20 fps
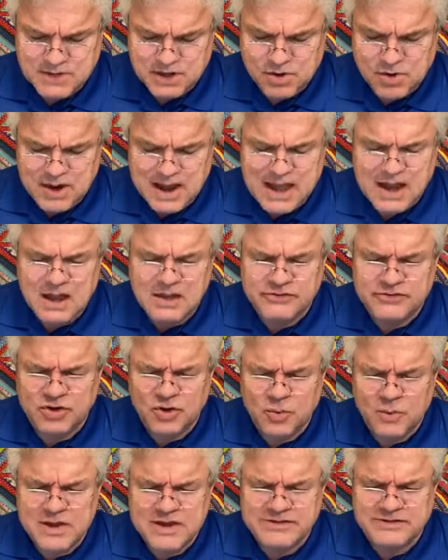Grant us
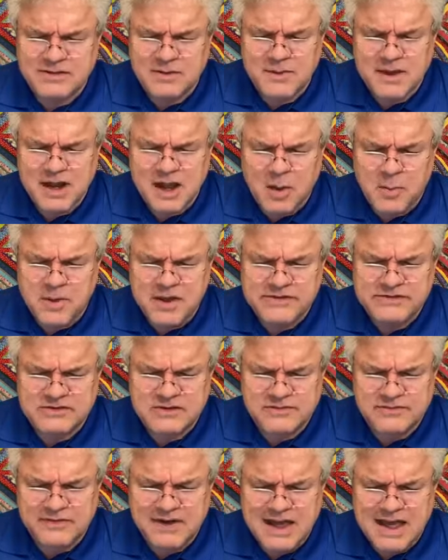your wisdom and help us to
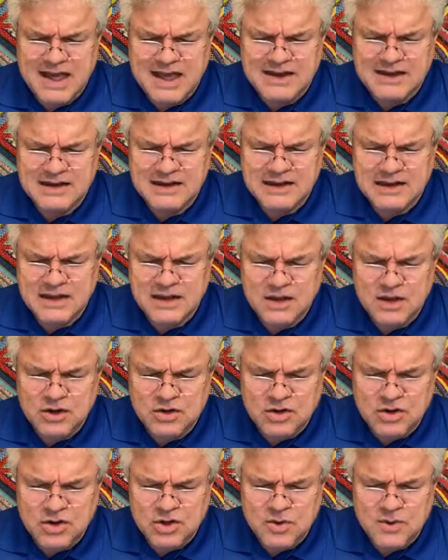find
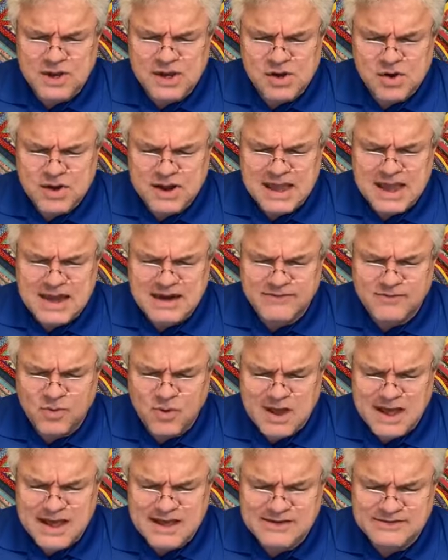new and creative
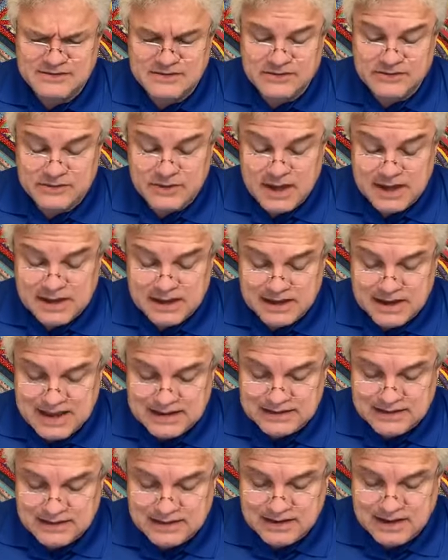ways to stay
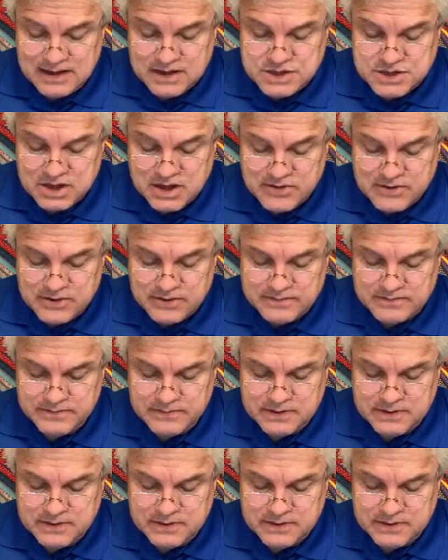connected to each other.